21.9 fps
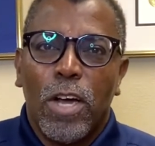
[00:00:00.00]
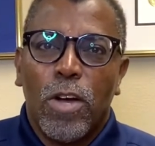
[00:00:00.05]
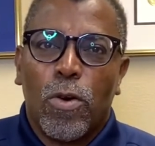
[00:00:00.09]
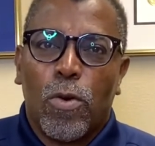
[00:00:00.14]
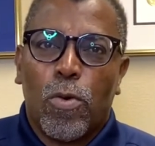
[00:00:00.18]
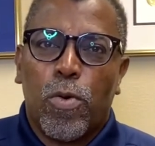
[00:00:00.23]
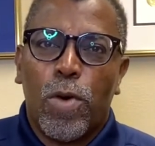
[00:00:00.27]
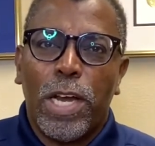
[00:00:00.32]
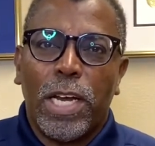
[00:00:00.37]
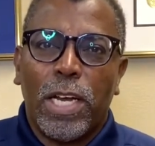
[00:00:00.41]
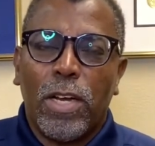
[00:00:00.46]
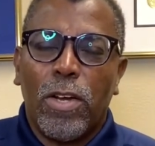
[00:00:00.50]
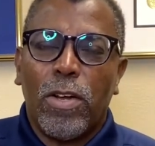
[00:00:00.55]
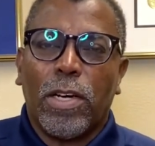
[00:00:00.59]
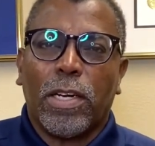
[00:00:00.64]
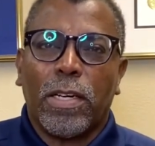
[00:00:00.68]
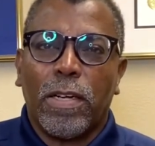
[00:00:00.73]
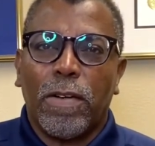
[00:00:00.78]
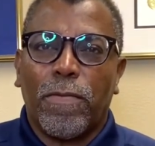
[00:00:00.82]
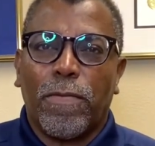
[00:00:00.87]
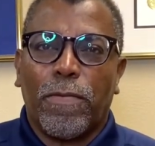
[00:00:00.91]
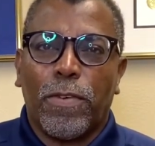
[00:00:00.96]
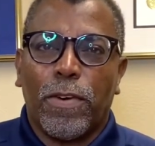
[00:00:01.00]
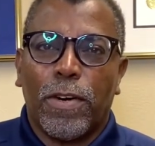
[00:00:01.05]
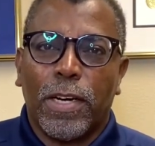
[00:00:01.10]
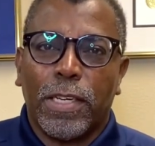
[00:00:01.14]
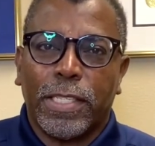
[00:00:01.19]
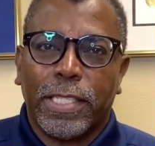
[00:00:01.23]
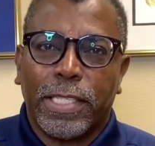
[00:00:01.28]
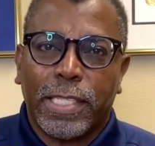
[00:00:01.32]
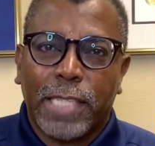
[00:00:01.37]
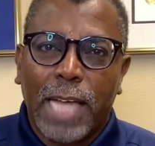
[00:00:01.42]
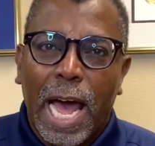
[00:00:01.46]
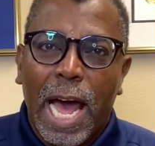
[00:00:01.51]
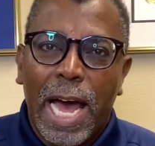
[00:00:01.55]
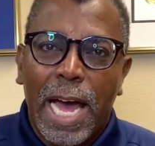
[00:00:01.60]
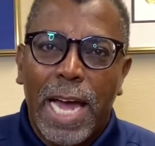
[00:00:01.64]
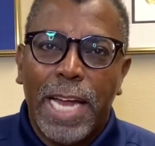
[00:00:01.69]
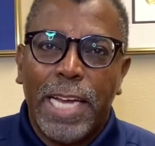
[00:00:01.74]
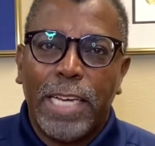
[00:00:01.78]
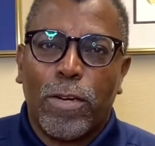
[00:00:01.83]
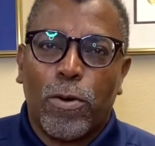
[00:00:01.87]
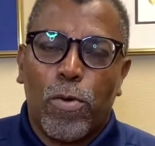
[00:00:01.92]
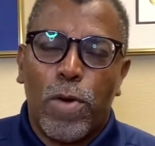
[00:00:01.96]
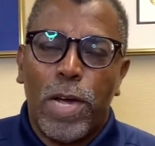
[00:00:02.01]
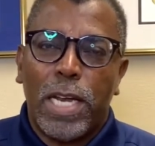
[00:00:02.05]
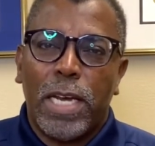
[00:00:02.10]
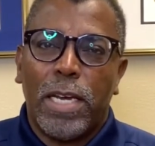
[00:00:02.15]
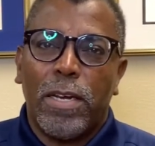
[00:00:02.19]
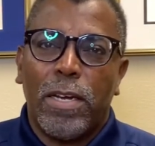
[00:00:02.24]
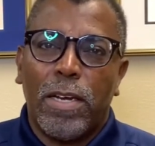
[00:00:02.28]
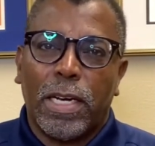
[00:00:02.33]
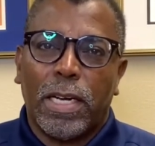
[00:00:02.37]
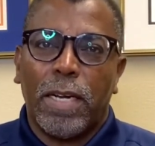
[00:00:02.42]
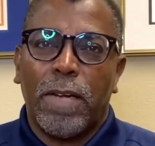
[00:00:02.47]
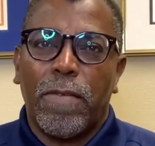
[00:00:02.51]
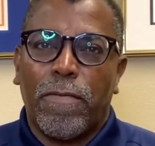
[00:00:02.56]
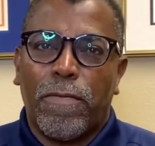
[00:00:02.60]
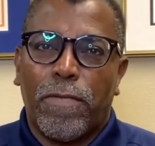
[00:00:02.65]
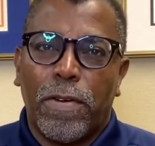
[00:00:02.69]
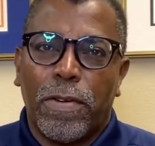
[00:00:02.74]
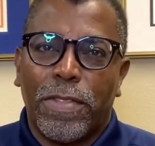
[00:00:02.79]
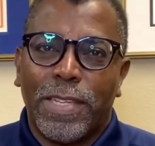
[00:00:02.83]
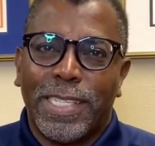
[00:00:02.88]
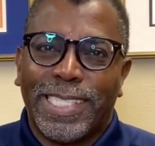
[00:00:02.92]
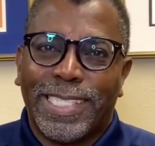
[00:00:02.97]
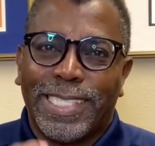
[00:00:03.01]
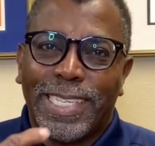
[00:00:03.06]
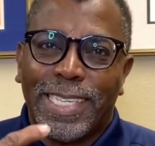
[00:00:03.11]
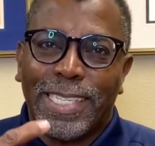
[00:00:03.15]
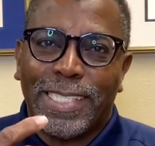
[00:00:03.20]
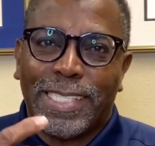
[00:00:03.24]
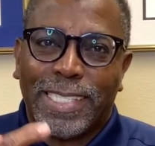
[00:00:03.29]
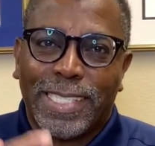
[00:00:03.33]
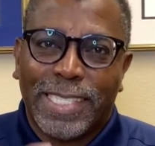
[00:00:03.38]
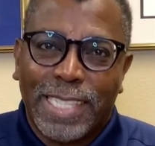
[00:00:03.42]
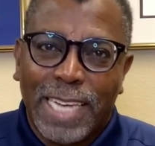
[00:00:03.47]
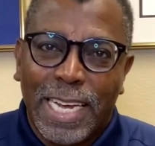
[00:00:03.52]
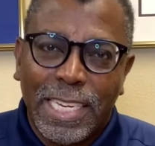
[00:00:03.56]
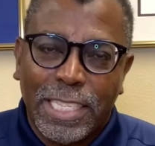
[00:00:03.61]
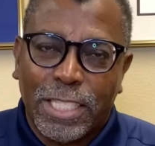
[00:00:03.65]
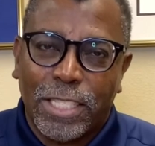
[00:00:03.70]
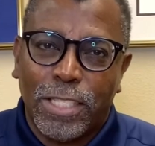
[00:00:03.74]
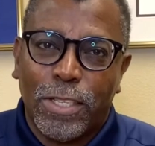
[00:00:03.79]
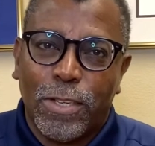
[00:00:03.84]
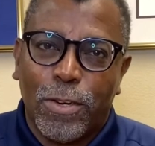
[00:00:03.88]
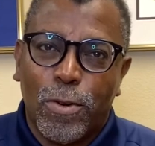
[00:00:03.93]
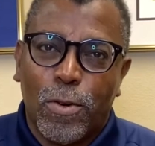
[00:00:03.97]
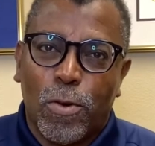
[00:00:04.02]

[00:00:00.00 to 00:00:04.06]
Quit looking for a sign. Quit looking for the sensational.